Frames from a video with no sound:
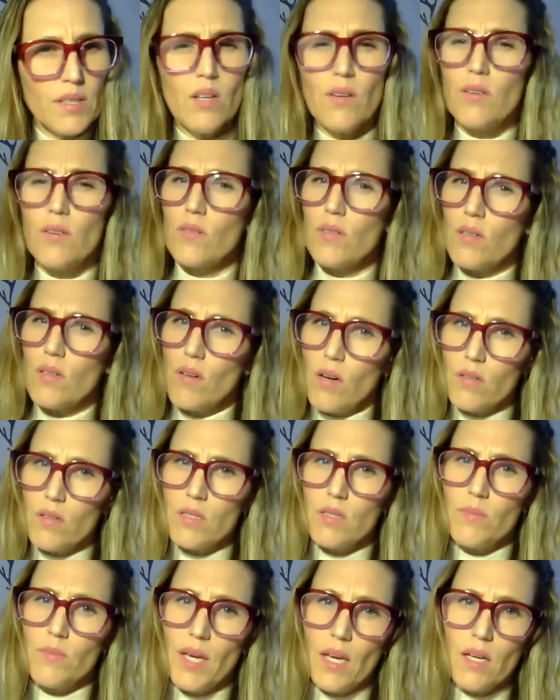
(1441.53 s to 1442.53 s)
although there are
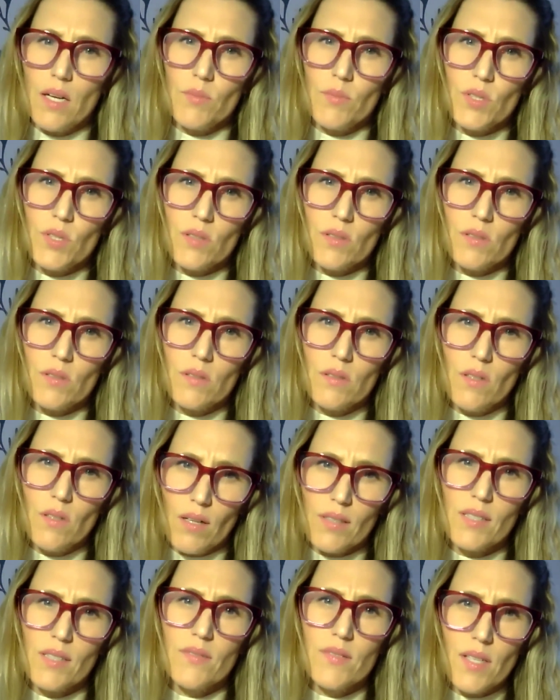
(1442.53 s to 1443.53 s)
some animal
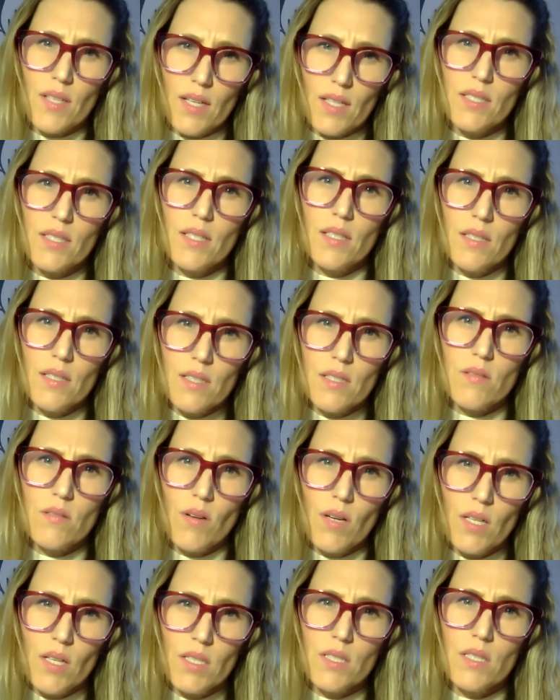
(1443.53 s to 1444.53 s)
cognitive scientists,
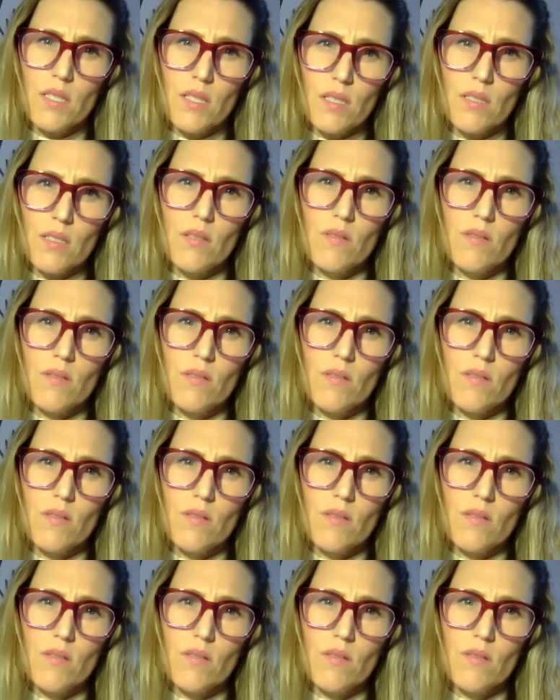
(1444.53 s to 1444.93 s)
right? That